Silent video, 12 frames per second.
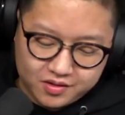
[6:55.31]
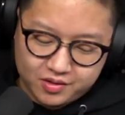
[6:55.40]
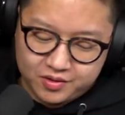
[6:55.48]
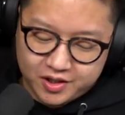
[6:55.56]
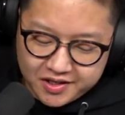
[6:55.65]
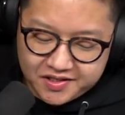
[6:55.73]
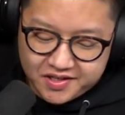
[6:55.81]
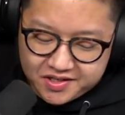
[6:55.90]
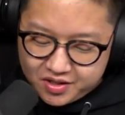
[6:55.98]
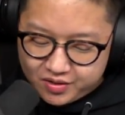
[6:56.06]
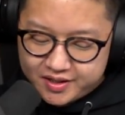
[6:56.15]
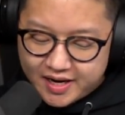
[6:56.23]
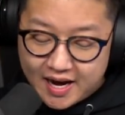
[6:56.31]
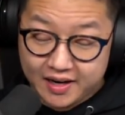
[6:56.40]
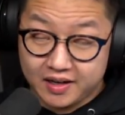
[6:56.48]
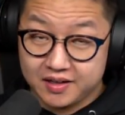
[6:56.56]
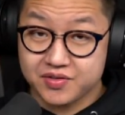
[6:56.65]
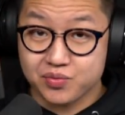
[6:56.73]
So Jesse's new
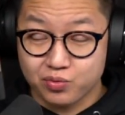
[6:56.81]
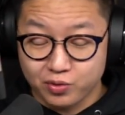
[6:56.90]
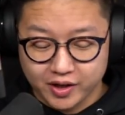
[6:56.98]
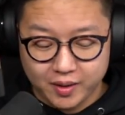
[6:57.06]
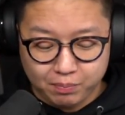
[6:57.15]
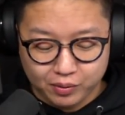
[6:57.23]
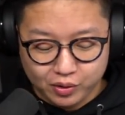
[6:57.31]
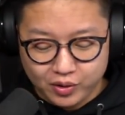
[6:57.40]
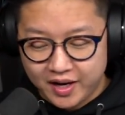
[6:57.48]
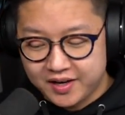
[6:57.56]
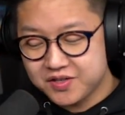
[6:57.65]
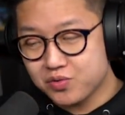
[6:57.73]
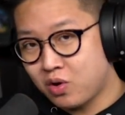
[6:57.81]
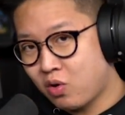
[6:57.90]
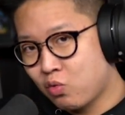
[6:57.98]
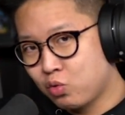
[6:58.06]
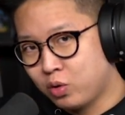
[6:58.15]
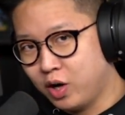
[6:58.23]
attack, it's really blue and it's
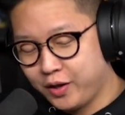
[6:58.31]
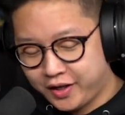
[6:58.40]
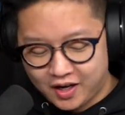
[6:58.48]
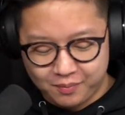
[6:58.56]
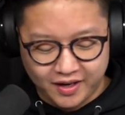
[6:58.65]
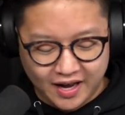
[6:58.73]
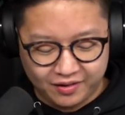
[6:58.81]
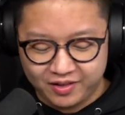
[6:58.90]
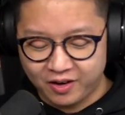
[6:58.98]
really coming at you.